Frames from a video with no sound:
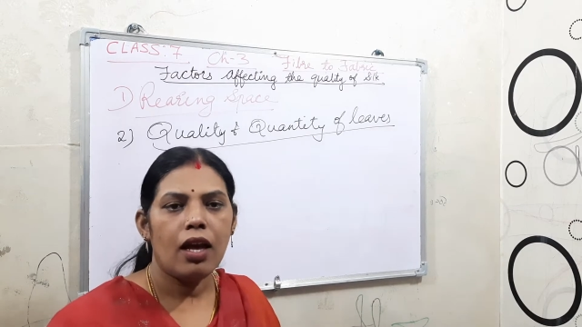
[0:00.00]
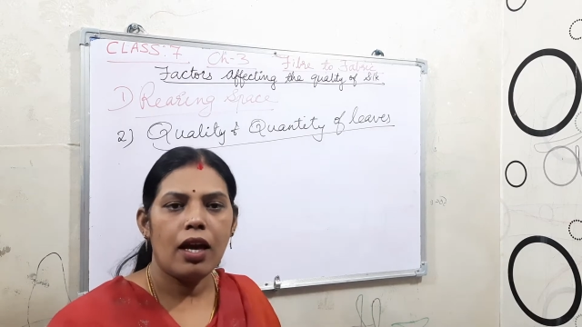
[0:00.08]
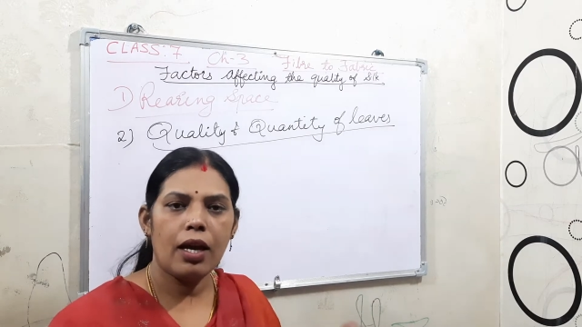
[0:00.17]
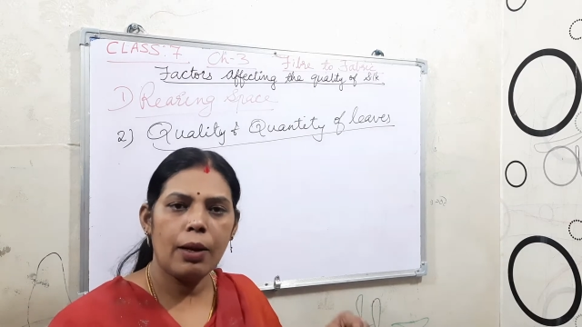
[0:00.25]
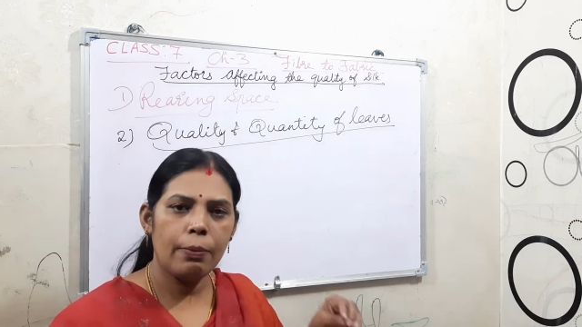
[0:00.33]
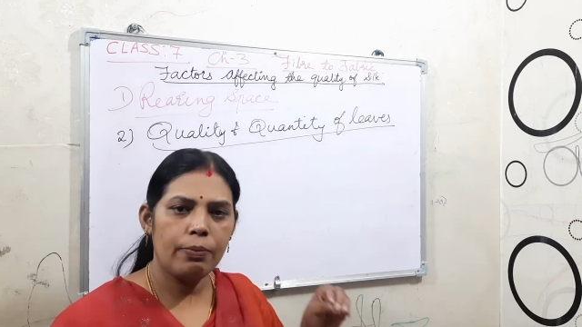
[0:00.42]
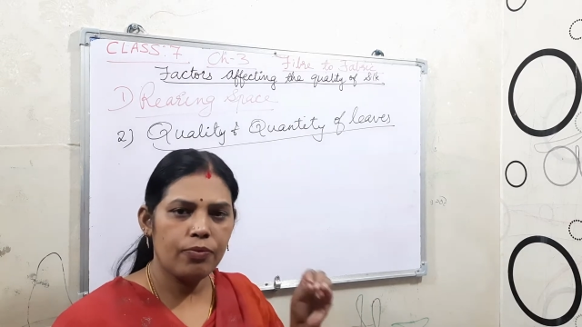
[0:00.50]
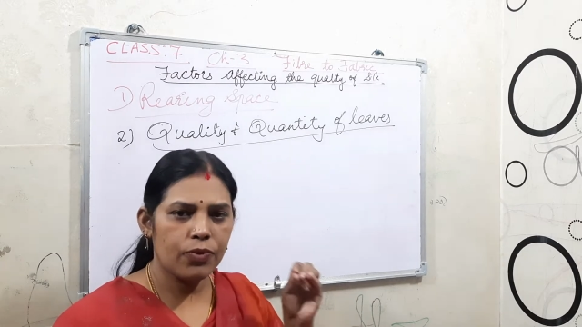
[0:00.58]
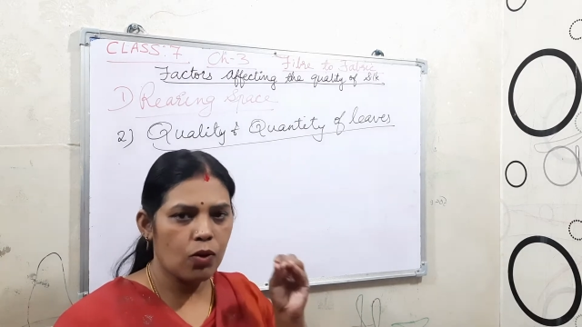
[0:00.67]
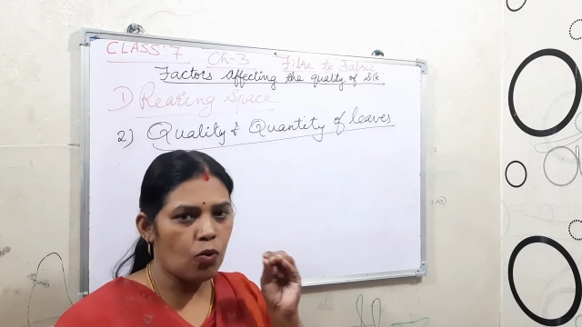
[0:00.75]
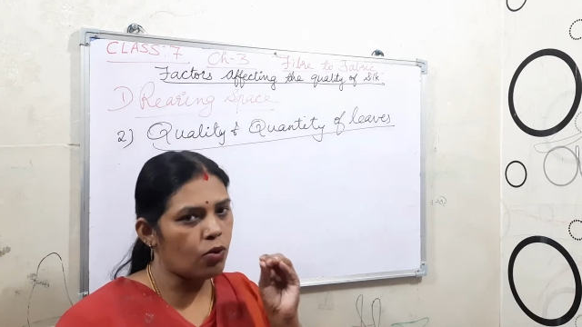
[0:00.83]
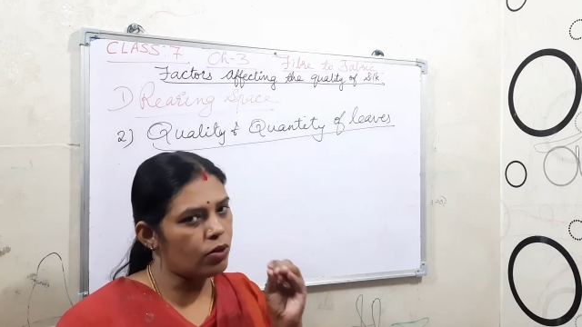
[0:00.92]

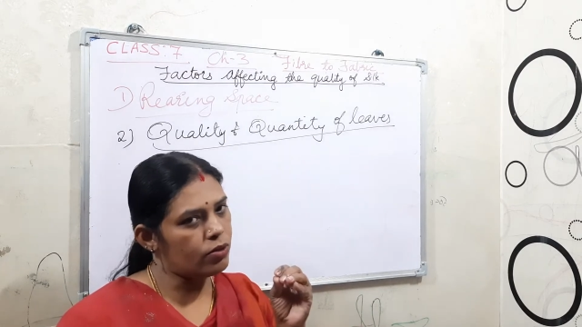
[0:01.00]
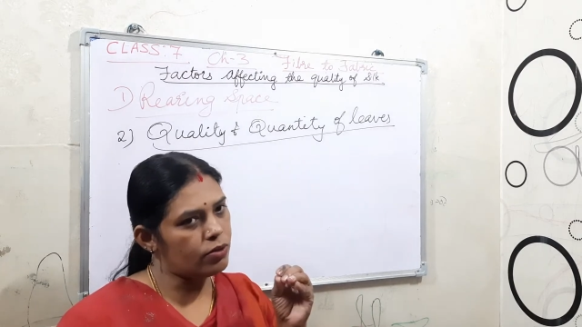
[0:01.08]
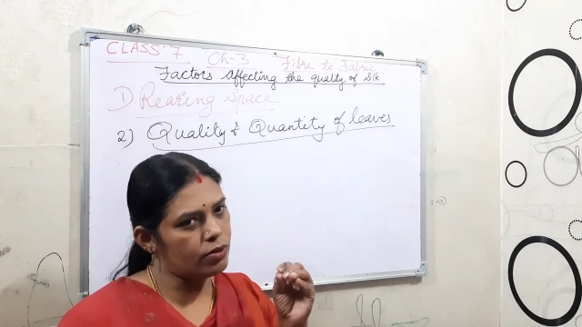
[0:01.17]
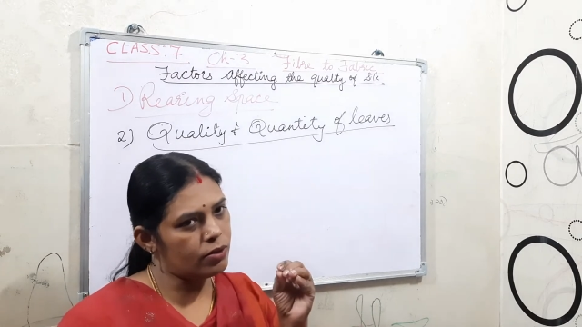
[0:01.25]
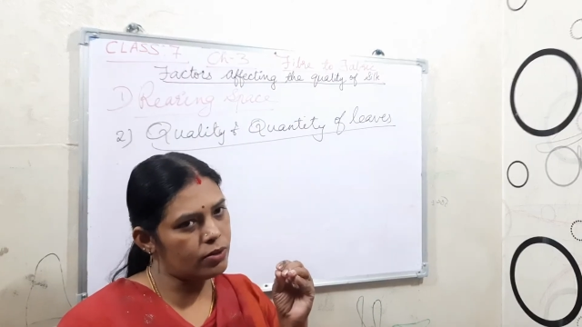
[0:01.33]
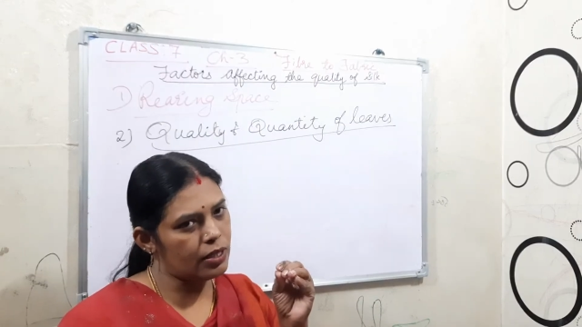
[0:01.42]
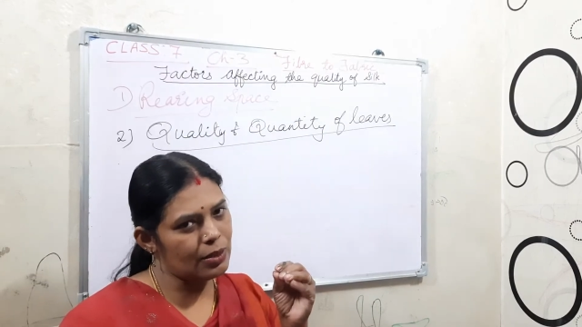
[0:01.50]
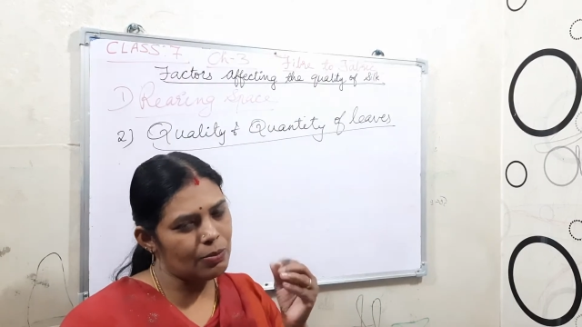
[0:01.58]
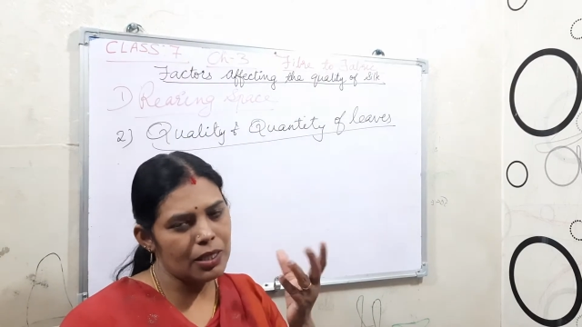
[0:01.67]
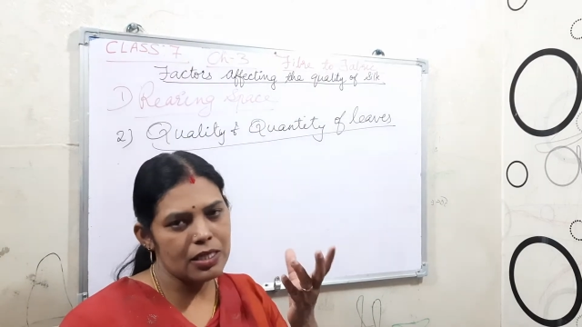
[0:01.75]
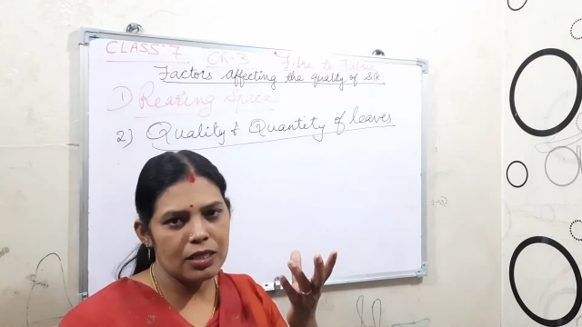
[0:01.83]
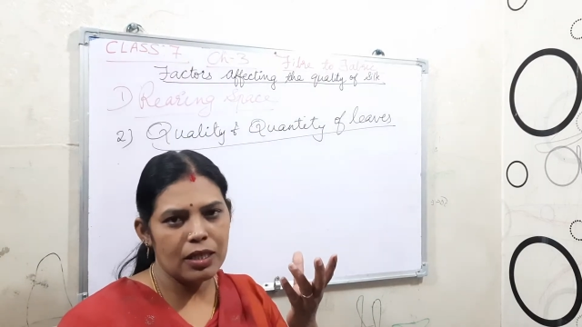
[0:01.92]
that
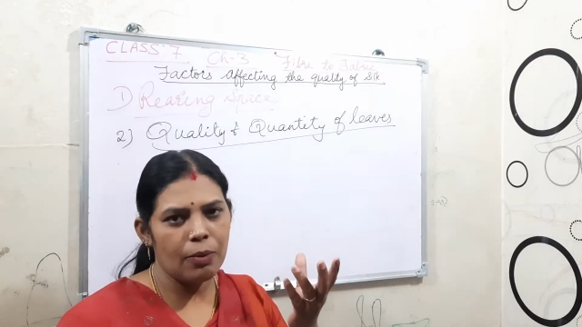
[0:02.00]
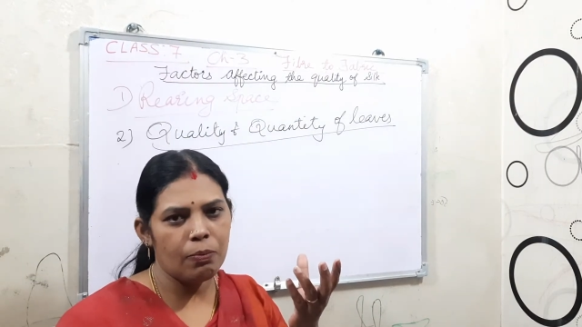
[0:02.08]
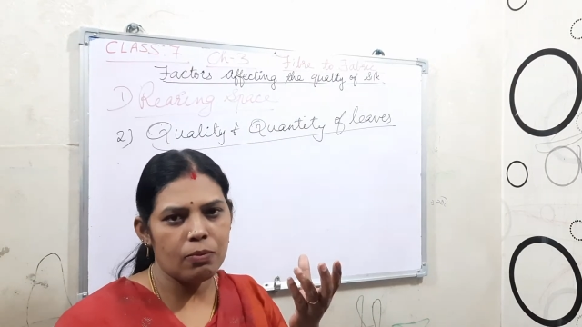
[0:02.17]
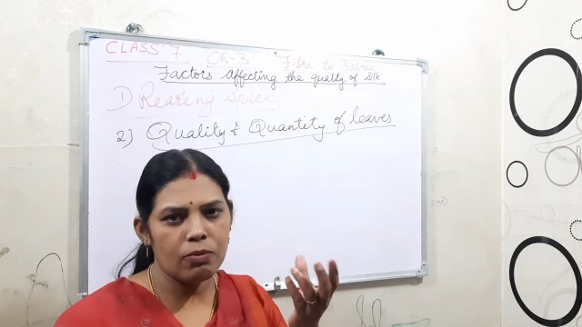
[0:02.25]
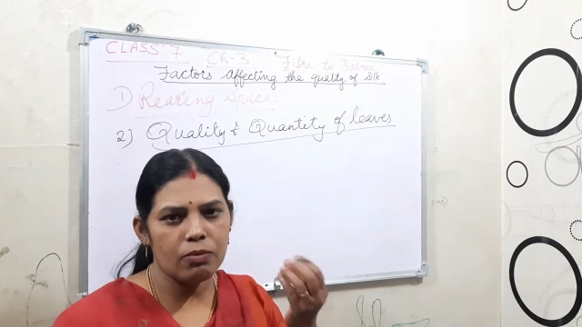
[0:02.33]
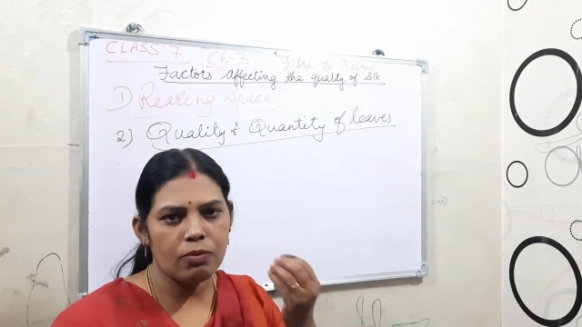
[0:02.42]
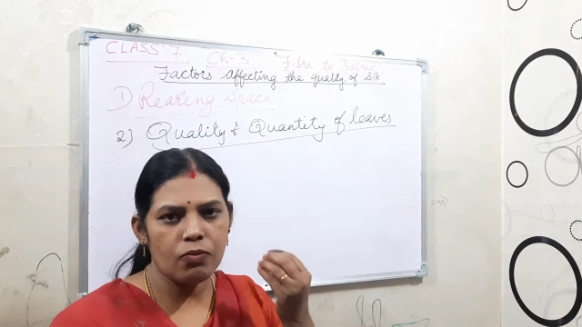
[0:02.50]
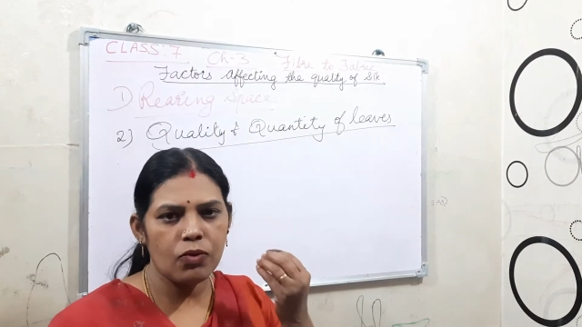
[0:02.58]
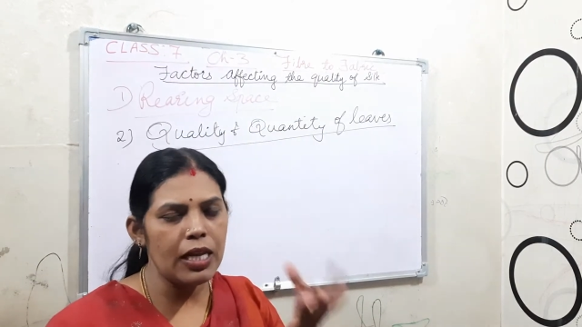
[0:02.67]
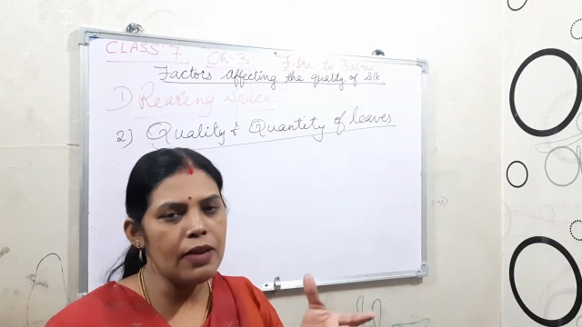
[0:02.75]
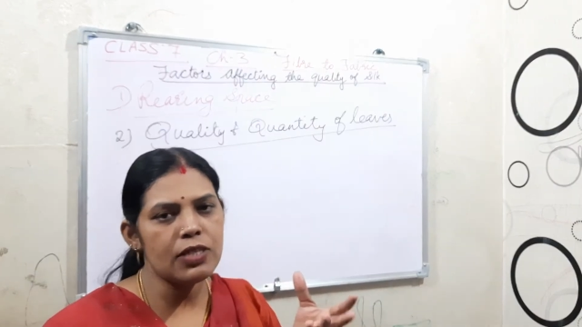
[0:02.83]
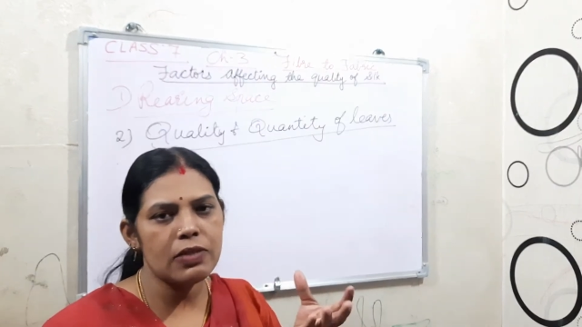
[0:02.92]
means the
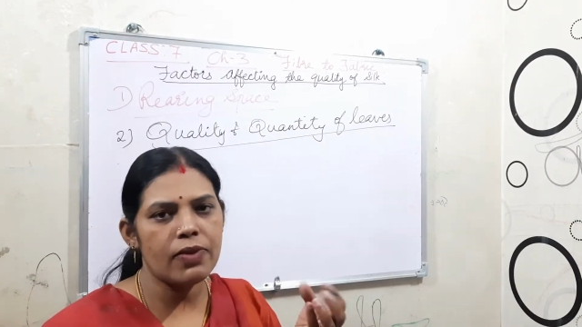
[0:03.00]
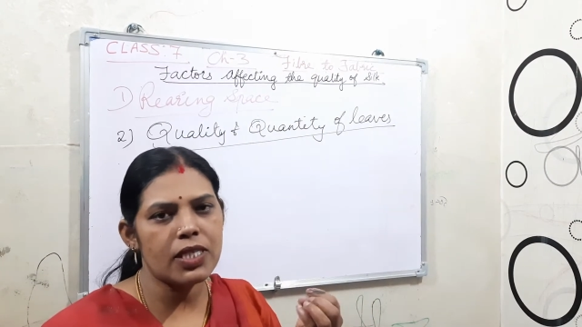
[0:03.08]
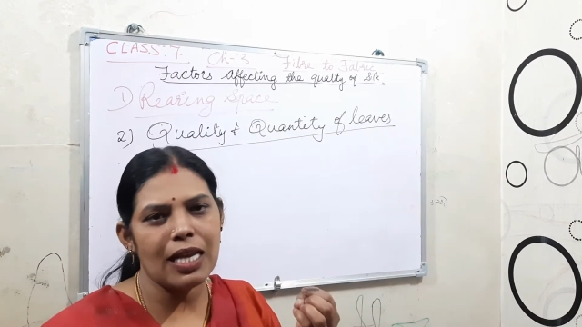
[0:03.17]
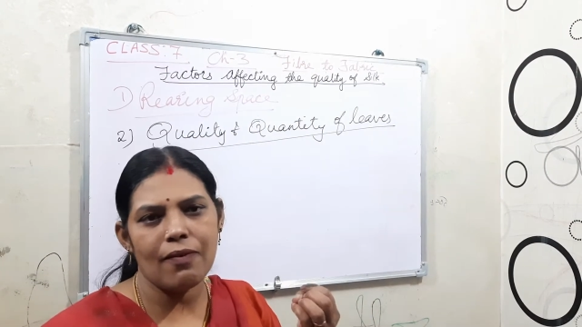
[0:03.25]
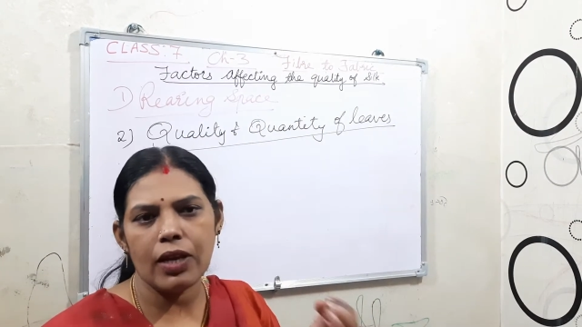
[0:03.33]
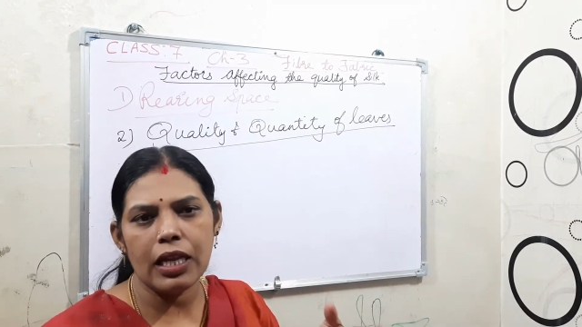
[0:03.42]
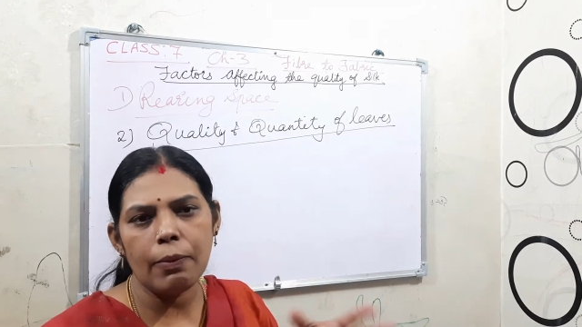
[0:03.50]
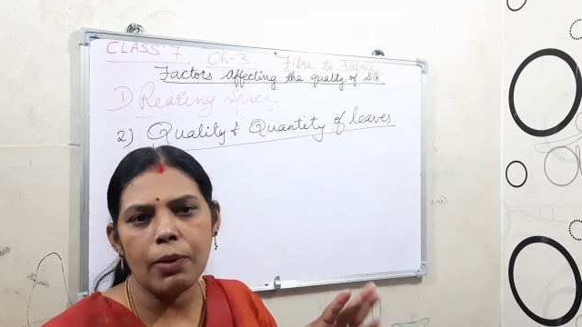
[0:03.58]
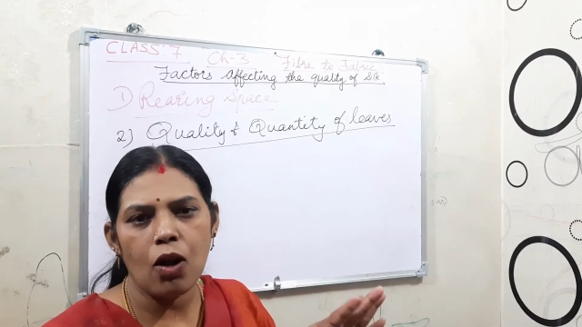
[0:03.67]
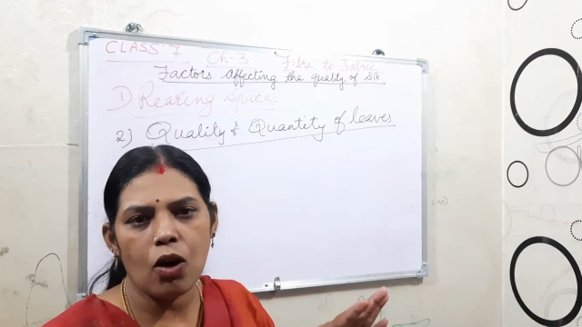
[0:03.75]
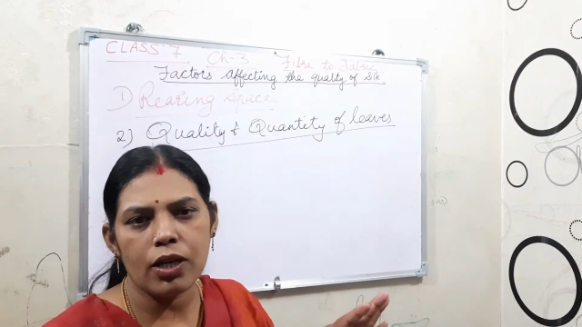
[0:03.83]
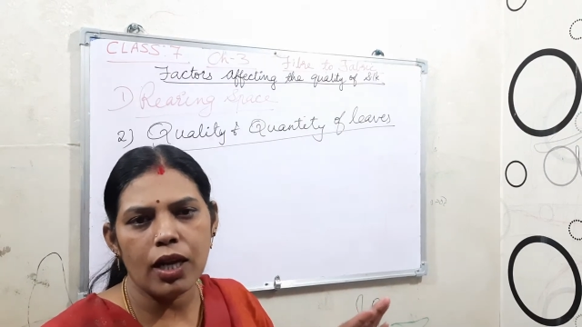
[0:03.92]
leaves which are available
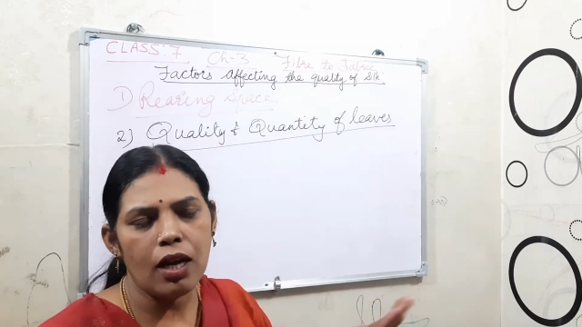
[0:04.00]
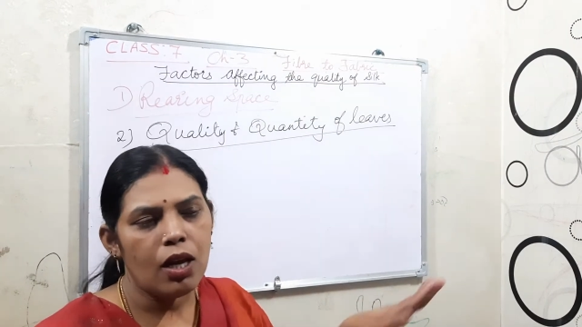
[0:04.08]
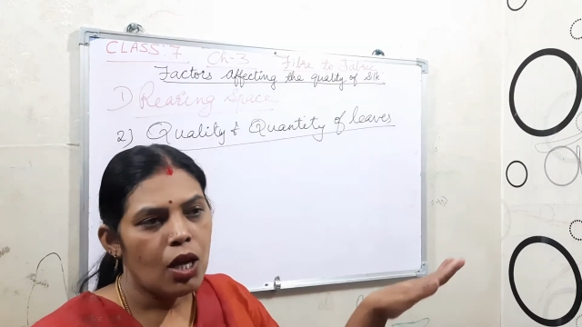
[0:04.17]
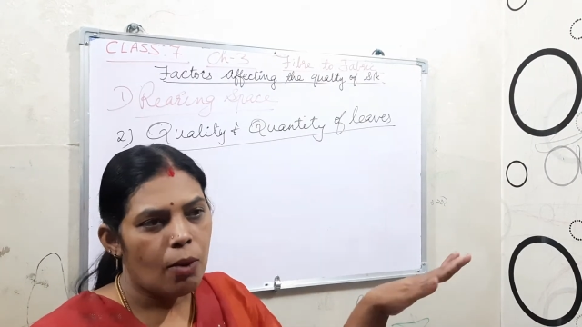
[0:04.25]
on the